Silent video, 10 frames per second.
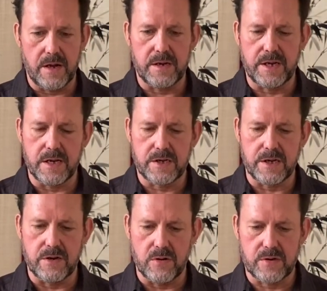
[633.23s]

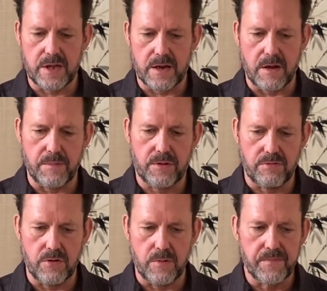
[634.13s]
tasting notes that come
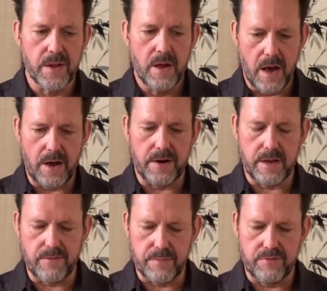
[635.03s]
through on a
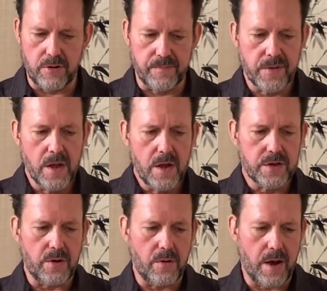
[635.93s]
given brew.
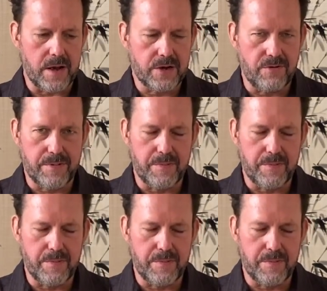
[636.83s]
So I interrupted